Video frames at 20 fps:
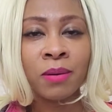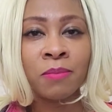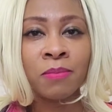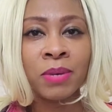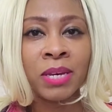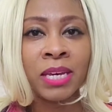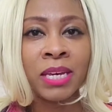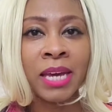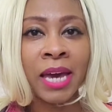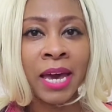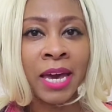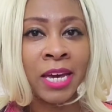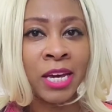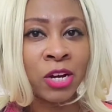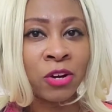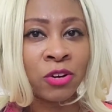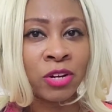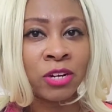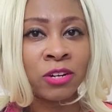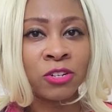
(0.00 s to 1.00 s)
being
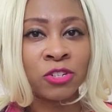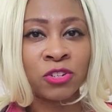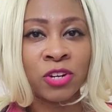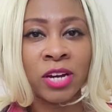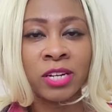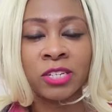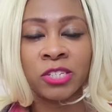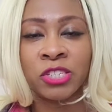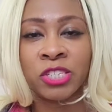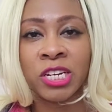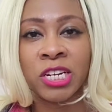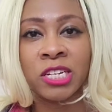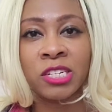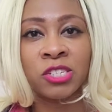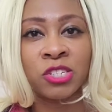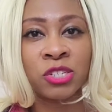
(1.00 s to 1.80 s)
angry or trying to change